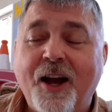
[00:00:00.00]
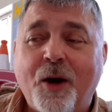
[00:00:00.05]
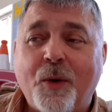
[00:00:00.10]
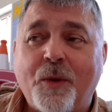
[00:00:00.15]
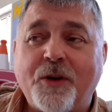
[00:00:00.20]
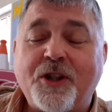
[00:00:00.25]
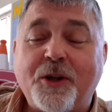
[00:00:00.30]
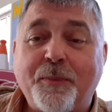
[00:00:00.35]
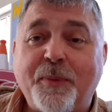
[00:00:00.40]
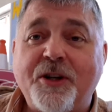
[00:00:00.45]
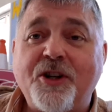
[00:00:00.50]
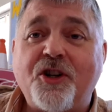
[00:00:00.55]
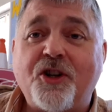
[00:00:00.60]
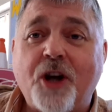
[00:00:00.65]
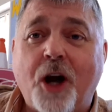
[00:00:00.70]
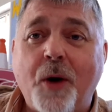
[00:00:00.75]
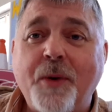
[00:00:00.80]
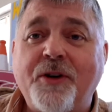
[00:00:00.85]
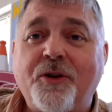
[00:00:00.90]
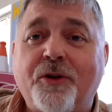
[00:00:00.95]
which has been
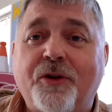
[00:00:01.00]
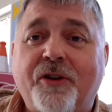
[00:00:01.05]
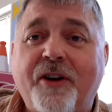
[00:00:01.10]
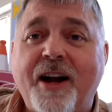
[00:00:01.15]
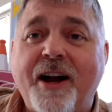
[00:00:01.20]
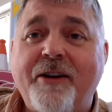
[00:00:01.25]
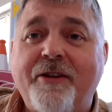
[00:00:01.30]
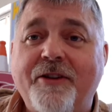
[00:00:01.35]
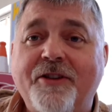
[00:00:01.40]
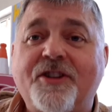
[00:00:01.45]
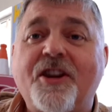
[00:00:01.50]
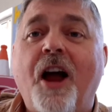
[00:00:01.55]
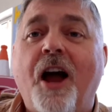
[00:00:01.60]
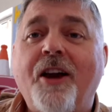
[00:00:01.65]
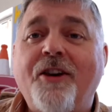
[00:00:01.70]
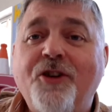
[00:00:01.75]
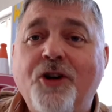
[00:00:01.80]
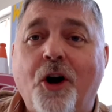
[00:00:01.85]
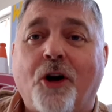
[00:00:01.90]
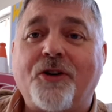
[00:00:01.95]
shown in other areas
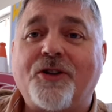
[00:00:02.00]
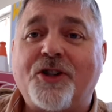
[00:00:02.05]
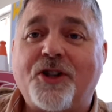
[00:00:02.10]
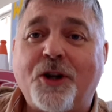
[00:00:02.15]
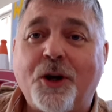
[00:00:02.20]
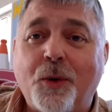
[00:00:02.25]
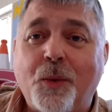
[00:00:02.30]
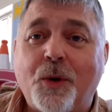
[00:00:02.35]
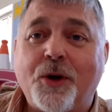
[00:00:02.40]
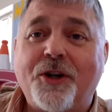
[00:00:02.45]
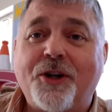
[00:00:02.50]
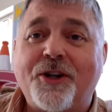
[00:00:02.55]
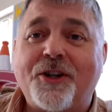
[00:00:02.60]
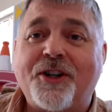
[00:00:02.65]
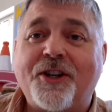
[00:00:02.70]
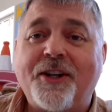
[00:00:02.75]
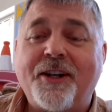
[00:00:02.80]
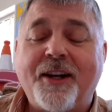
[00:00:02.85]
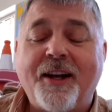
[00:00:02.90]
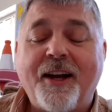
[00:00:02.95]
not to work.